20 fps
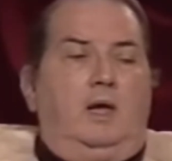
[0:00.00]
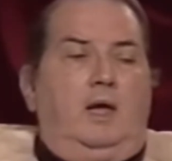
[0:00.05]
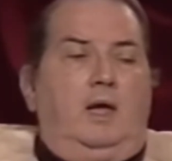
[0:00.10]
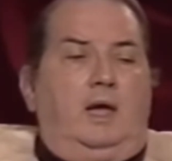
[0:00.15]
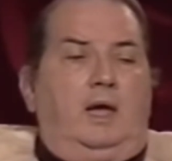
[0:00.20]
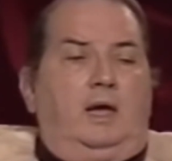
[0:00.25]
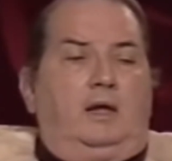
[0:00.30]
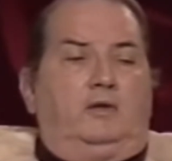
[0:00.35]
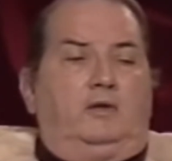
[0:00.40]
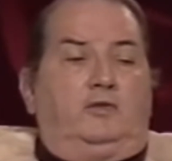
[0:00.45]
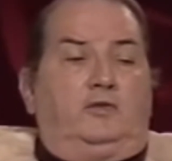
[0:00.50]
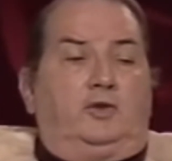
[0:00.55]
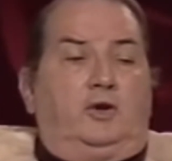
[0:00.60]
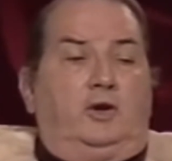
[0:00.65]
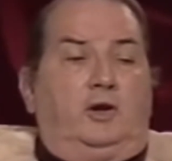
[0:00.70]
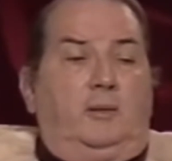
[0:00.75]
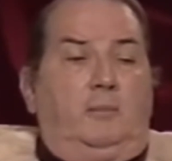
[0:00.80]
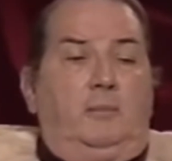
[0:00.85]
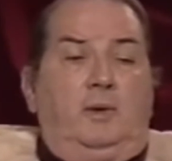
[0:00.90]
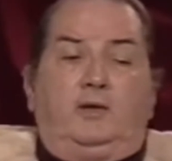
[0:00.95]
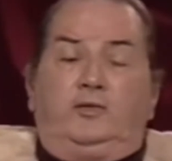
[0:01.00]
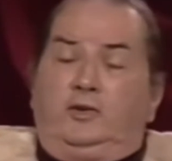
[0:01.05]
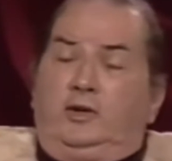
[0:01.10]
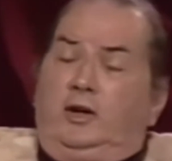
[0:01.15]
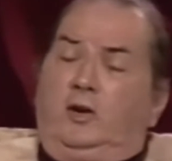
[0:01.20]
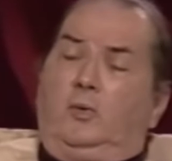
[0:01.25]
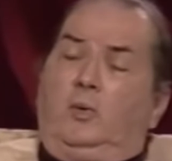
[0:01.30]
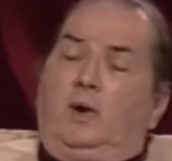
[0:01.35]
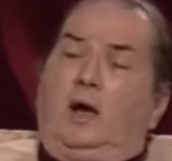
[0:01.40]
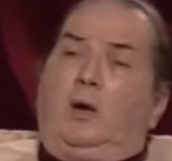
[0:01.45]
and started
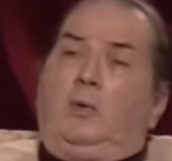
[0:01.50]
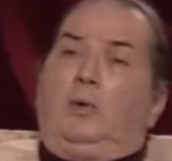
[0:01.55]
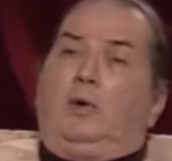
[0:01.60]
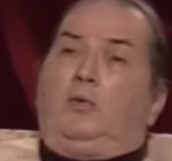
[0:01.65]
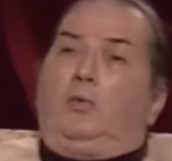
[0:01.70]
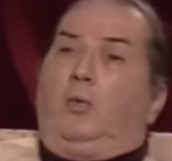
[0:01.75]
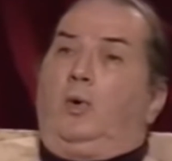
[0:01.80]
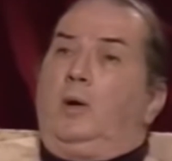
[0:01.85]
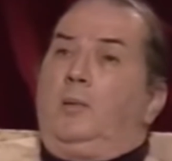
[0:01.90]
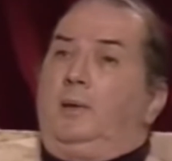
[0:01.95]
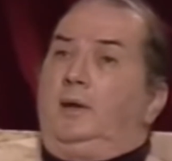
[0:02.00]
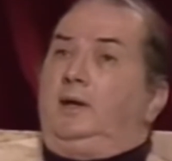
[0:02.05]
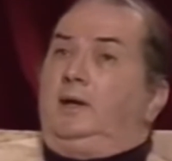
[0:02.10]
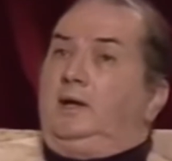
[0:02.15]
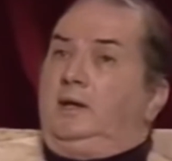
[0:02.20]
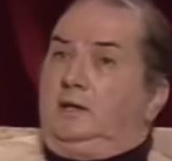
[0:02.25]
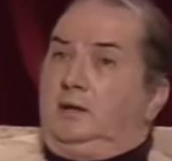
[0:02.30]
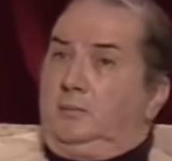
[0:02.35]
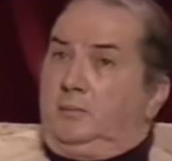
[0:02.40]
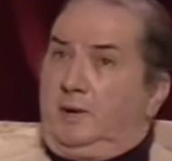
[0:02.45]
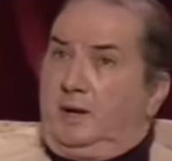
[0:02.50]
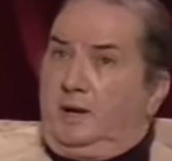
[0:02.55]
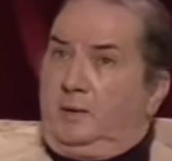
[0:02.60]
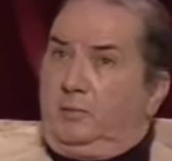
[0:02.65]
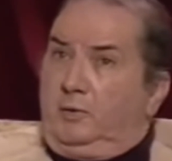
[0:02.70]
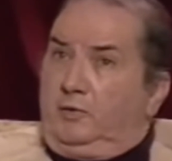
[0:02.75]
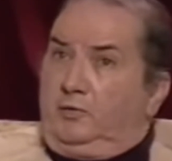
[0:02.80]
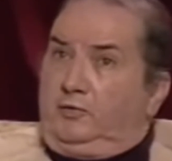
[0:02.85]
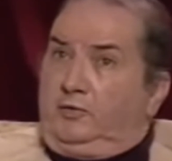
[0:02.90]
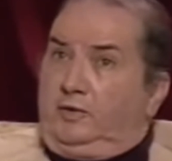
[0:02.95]
messing around with women. And the
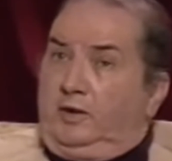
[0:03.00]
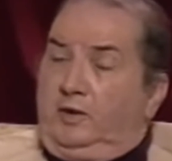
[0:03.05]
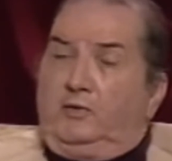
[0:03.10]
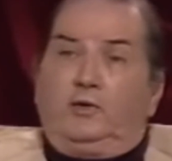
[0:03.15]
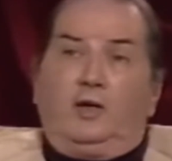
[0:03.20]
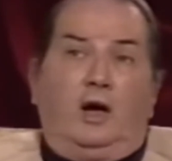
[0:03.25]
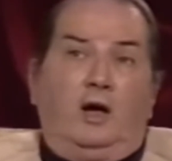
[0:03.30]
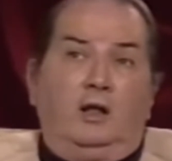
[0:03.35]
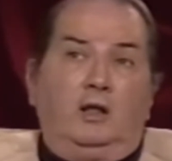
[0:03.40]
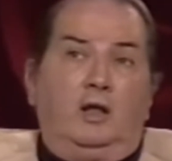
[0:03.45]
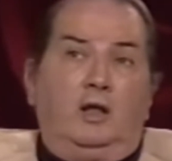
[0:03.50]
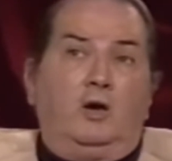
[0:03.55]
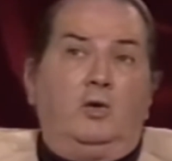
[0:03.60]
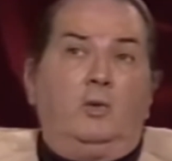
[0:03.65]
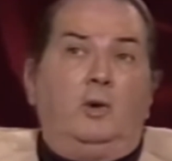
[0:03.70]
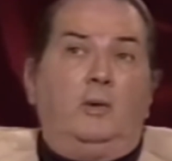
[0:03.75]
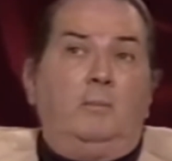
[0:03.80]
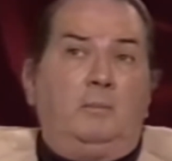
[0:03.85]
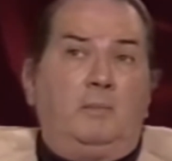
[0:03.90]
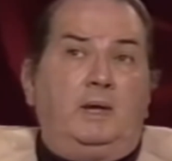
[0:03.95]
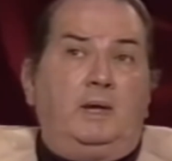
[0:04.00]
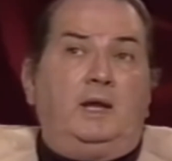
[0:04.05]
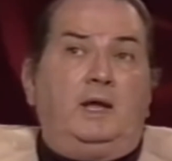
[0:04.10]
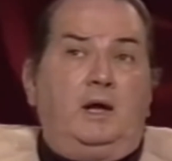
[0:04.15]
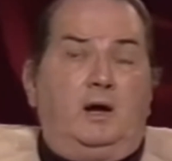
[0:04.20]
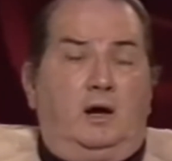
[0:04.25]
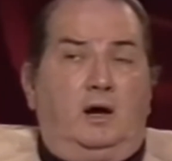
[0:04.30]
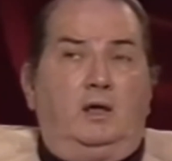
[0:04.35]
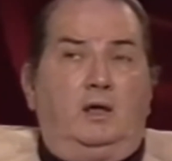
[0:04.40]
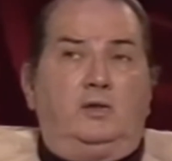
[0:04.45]
Bible says, along with many
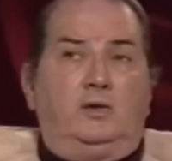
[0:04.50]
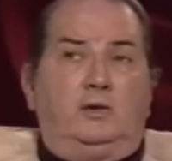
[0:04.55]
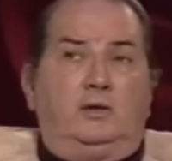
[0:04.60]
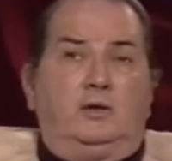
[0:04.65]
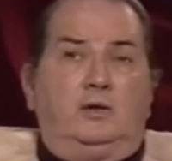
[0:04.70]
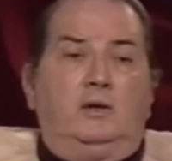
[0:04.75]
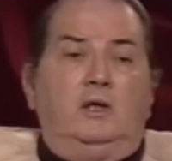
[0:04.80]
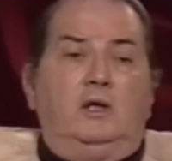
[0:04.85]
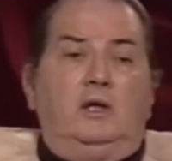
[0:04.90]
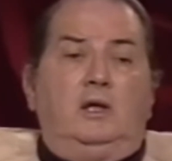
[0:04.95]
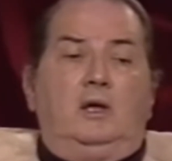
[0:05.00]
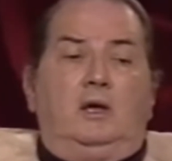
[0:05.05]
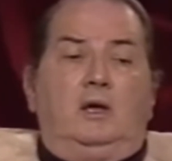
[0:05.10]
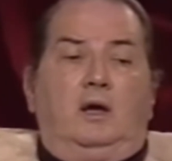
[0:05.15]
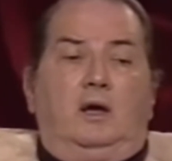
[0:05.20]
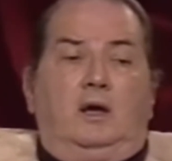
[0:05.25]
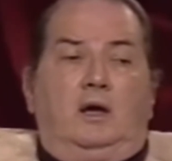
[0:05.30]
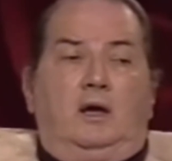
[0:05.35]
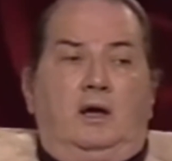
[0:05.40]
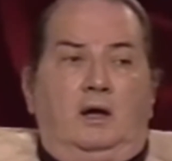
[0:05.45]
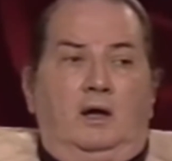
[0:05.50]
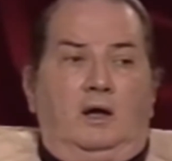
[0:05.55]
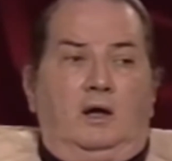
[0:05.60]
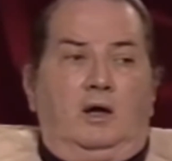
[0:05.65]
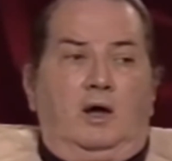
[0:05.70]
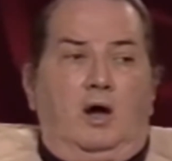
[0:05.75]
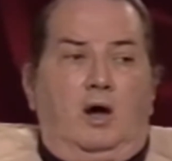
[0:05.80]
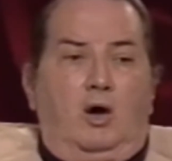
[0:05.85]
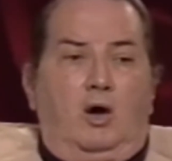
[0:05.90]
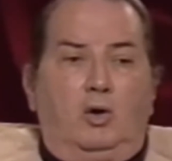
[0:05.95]
other
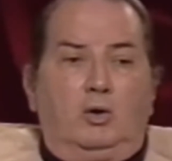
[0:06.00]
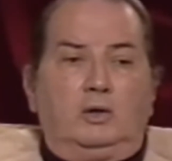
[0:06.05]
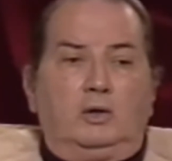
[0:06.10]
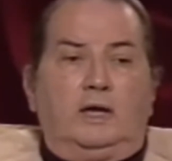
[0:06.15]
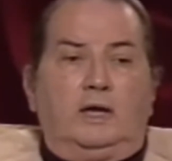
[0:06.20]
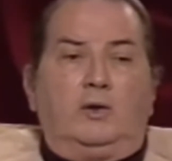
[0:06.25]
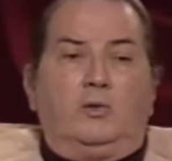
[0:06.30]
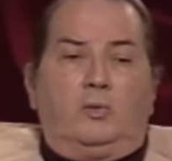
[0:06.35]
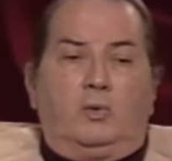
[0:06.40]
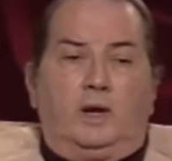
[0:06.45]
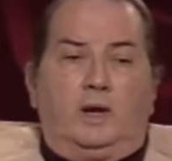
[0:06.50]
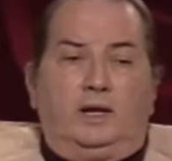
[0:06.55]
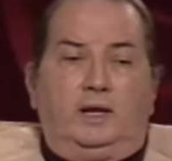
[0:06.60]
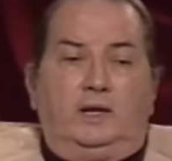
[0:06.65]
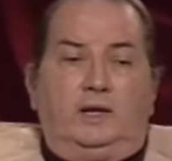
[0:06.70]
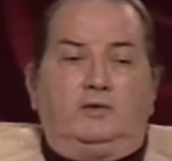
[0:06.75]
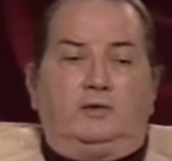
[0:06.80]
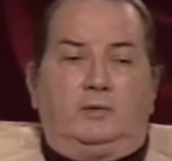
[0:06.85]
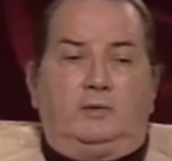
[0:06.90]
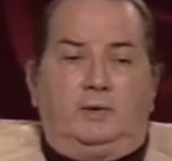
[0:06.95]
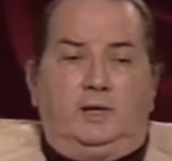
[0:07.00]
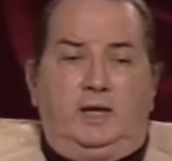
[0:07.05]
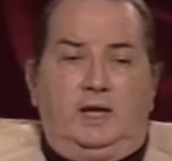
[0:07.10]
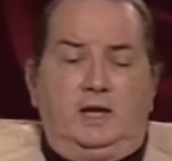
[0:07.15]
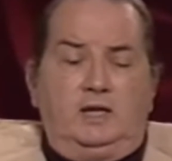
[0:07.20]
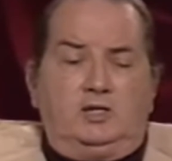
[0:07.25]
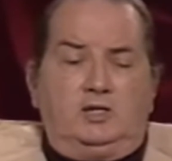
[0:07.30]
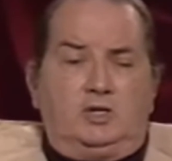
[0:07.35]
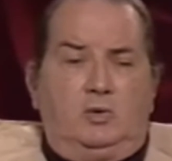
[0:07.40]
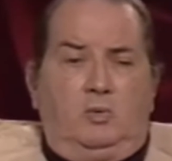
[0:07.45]
holy writings of the
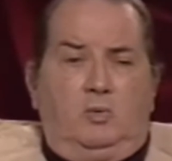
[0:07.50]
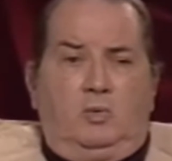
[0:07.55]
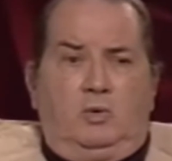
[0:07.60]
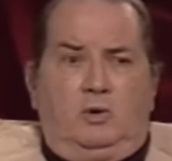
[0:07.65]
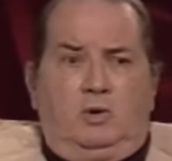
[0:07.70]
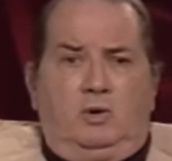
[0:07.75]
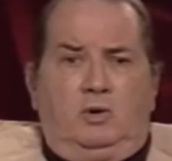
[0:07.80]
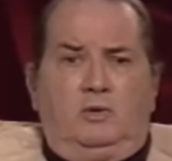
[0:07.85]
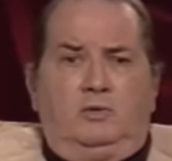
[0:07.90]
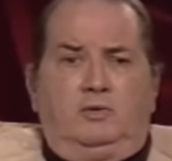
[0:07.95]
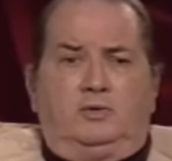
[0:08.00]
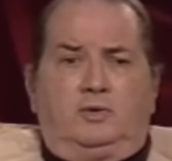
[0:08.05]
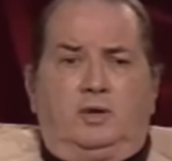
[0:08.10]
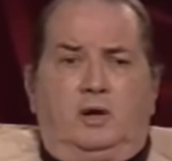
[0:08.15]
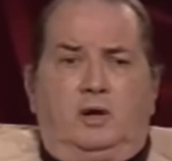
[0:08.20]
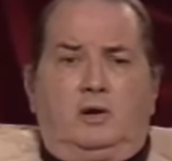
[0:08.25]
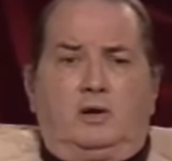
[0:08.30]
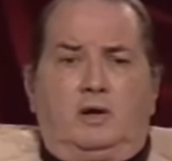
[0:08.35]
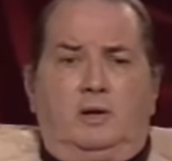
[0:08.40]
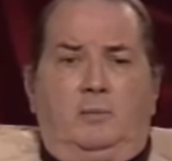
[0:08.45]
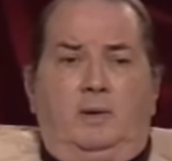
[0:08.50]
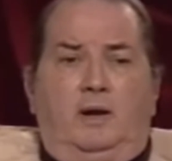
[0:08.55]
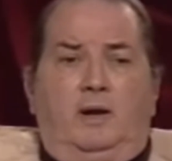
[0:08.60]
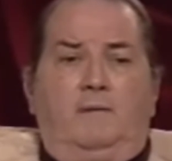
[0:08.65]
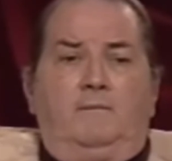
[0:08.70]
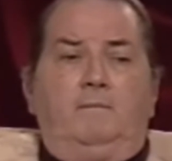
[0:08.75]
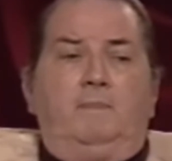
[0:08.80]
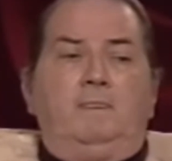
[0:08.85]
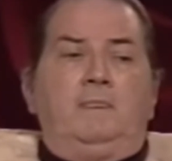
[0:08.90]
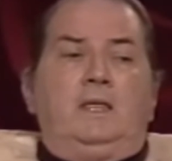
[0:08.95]
ancient world, talk
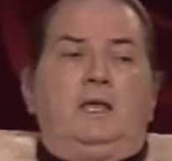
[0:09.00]
about